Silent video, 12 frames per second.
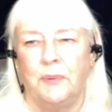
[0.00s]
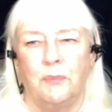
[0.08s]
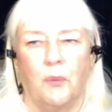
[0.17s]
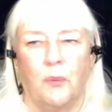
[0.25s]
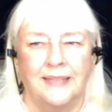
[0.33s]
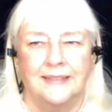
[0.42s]

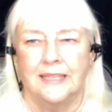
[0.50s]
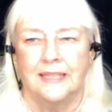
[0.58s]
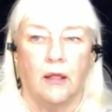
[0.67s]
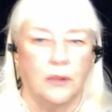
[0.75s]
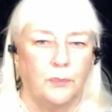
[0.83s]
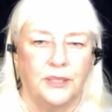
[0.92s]
People want to see
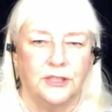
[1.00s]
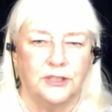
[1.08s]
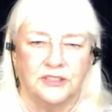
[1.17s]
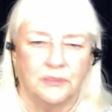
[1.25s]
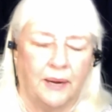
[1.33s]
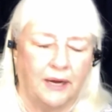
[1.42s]
all the
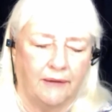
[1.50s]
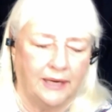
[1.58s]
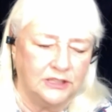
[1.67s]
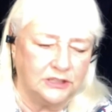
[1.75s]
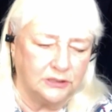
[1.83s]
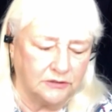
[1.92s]
pictures of my
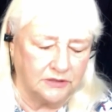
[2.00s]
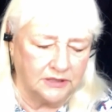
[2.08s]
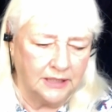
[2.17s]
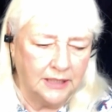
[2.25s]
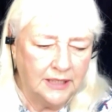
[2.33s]
grandchildren.